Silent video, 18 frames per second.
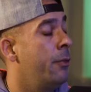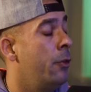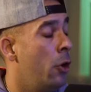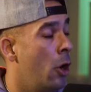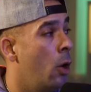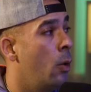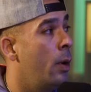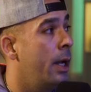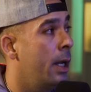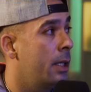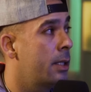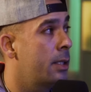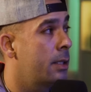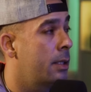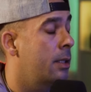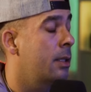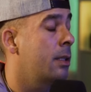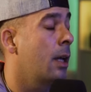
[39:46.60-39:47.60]

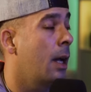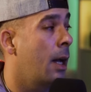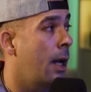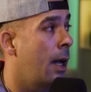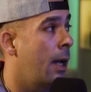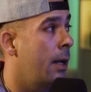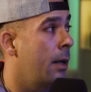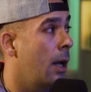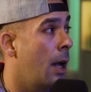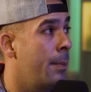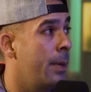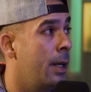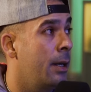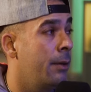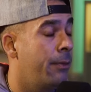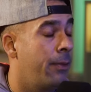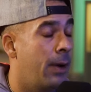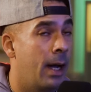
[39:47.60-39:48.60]
noticed that I
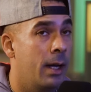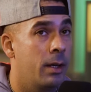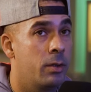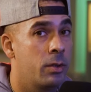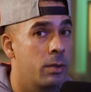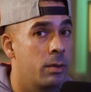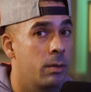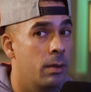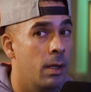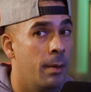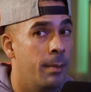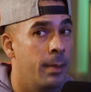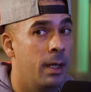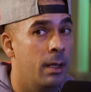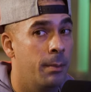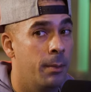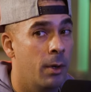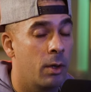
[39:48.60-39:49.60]
mean, I'm
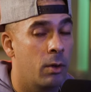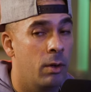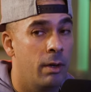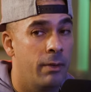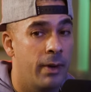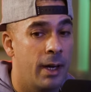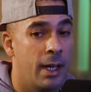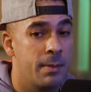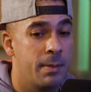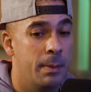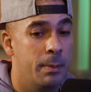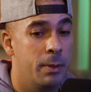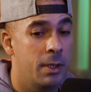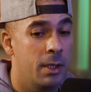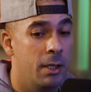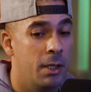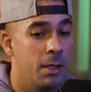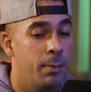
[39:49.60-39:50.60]
not going to advise people
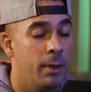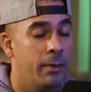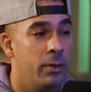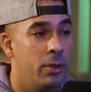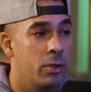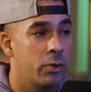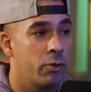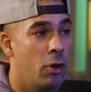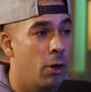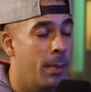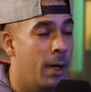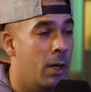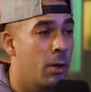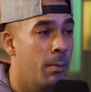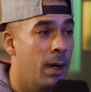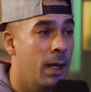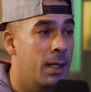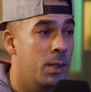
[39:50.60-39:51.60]
to do this, but if you scroll
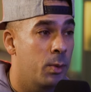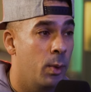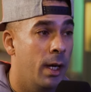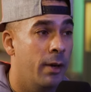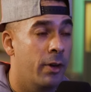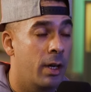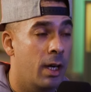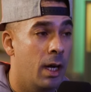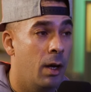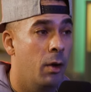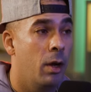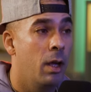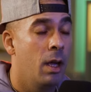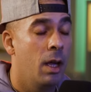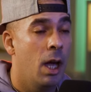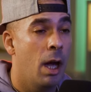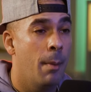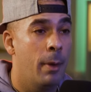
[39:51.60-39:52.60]
back on my Twitter account,
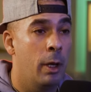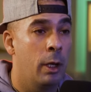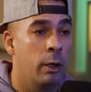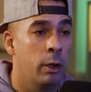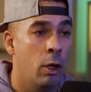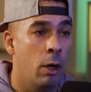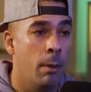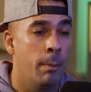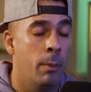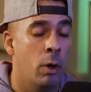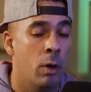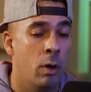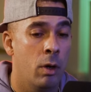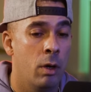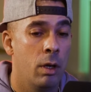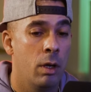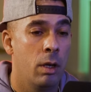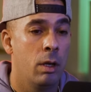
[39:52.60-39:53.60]
I'm a lot
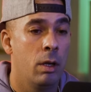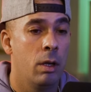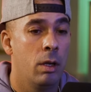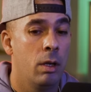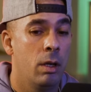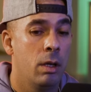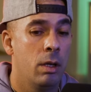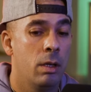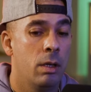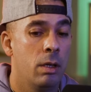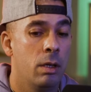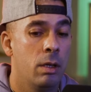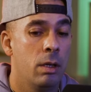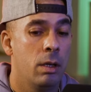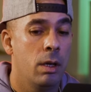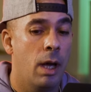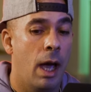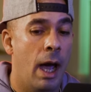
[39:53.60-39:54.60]
more
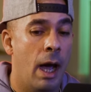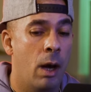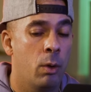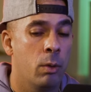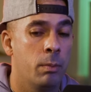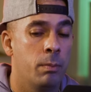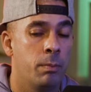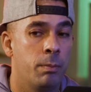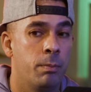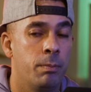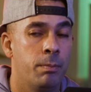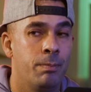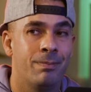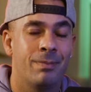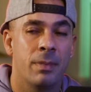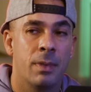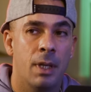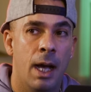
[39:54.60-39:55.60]

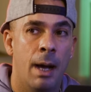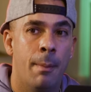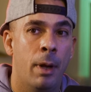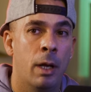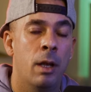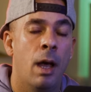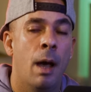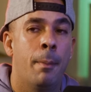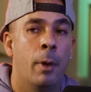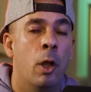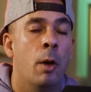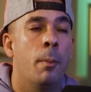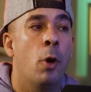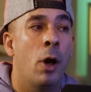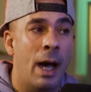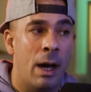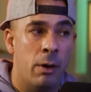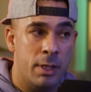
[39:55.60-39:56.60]

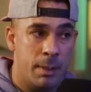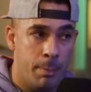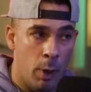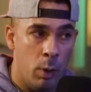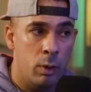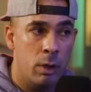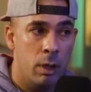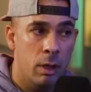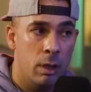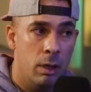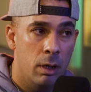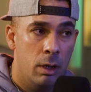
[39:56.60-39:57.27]
outspoken.